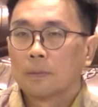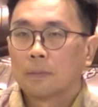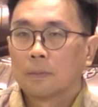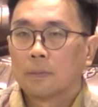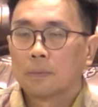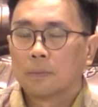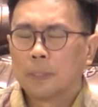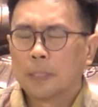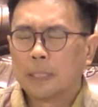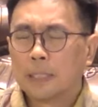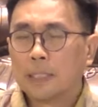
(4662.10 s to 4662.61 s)

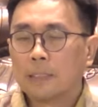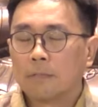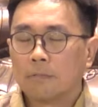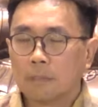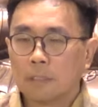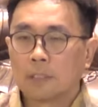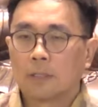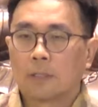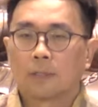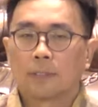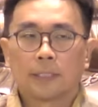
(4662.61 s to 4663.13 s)
We need
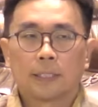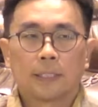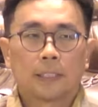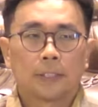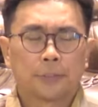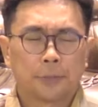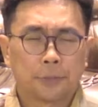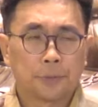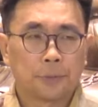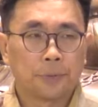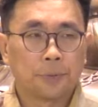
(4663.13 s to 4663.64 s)

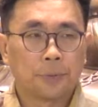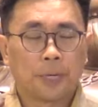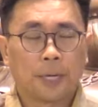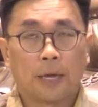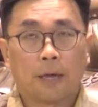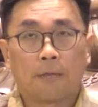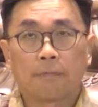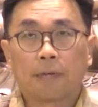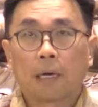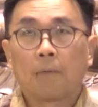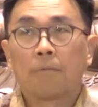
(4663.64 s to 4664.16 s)
resources to
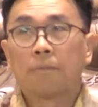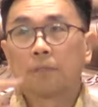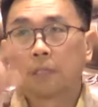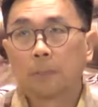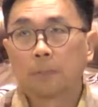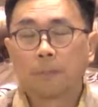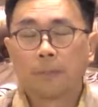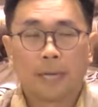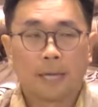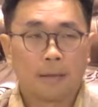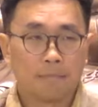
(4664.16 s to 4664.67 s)
have
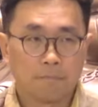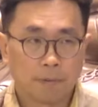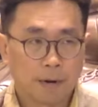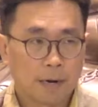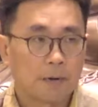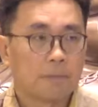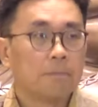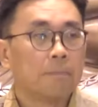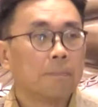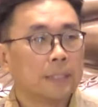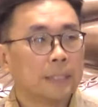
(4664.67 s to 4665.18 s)
comfortable
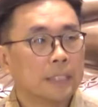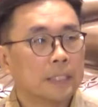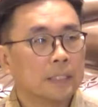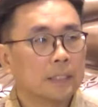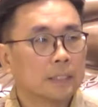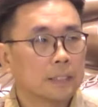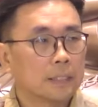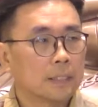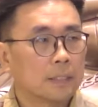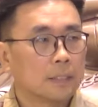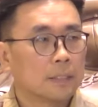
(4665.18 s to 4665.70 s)

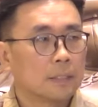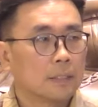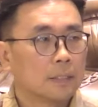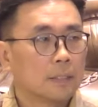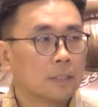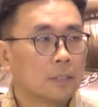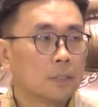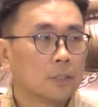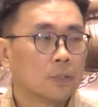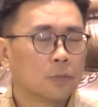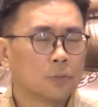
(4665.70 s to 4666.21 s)
environment,
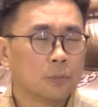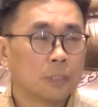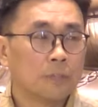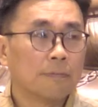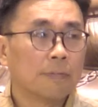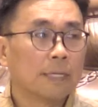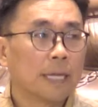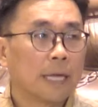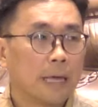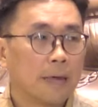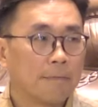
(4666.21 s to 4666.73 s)
to
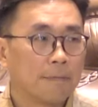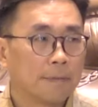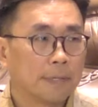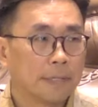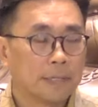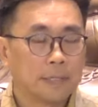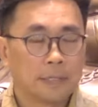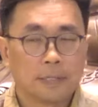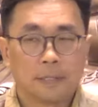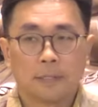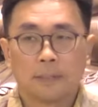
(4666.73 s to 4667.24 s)
even have
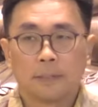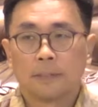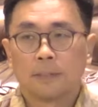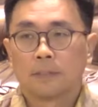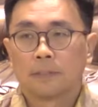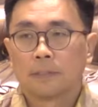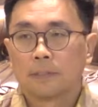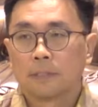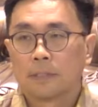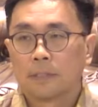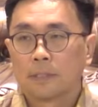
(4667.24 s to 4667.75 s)
a
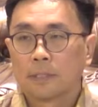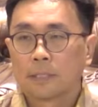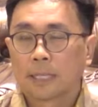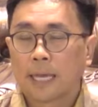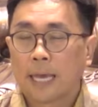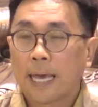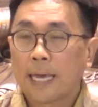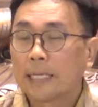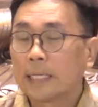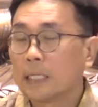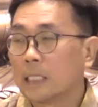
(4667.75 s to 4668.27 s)

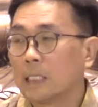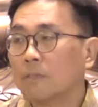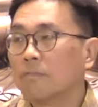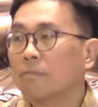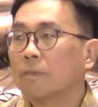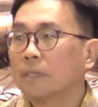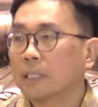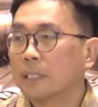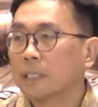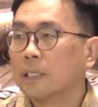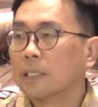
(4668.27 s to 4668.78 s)

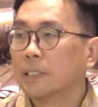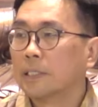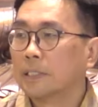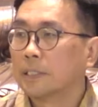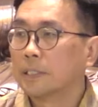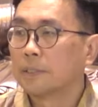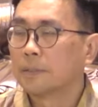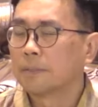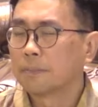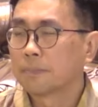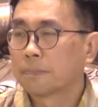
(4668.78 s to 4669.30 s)
caregiver,
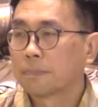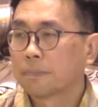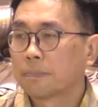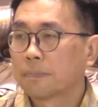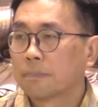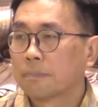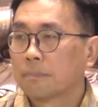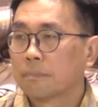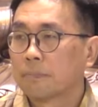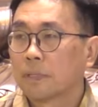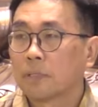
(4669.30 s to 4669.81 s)

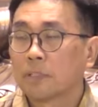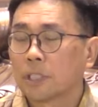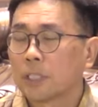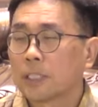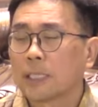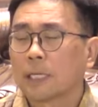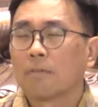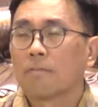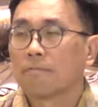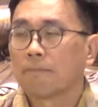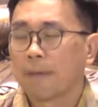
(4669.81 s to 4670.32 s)
not
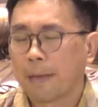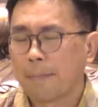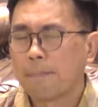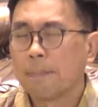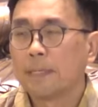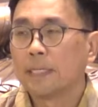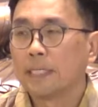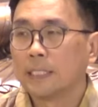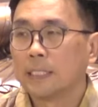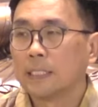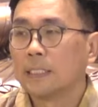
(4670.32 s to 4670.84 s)
just our
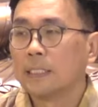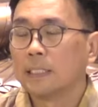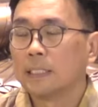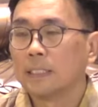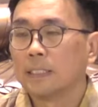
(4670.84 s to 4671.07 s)
family,